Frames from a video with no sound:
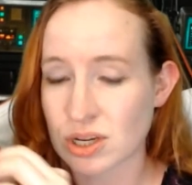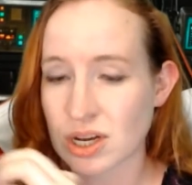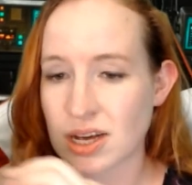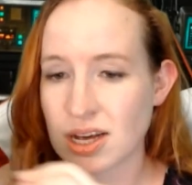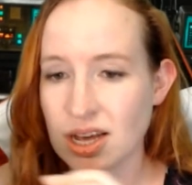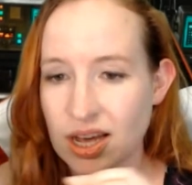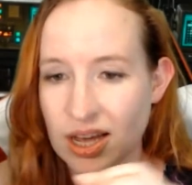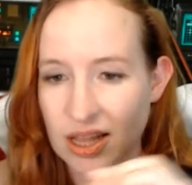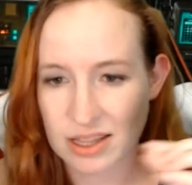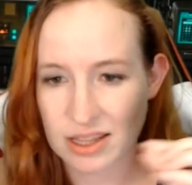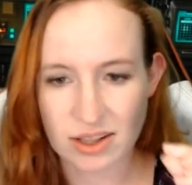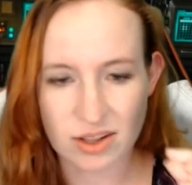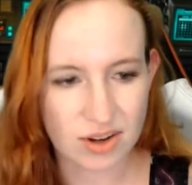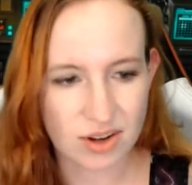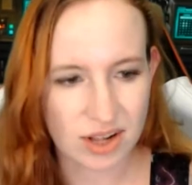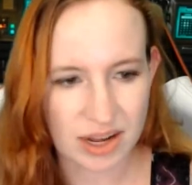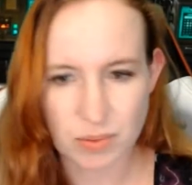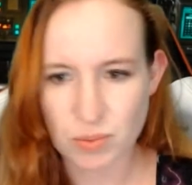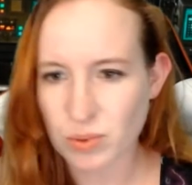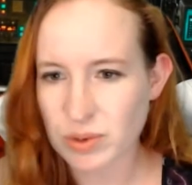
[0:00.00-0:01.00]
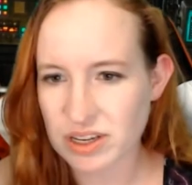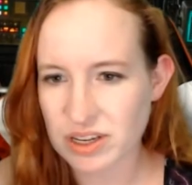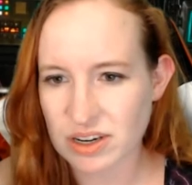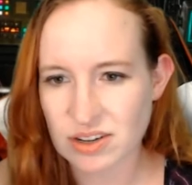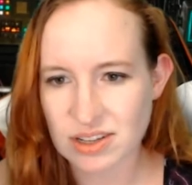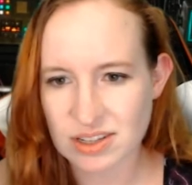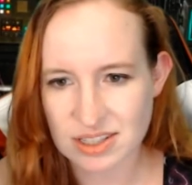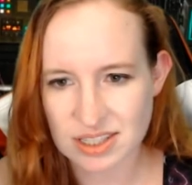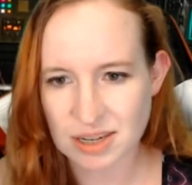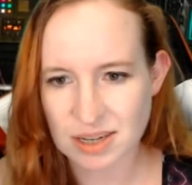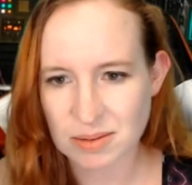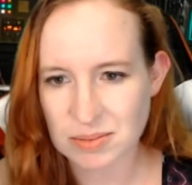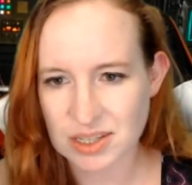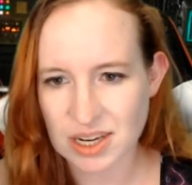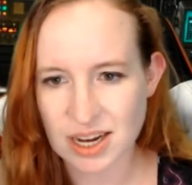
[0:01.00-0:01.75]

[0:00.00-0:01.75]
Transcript: and then they're like, but they're the same size.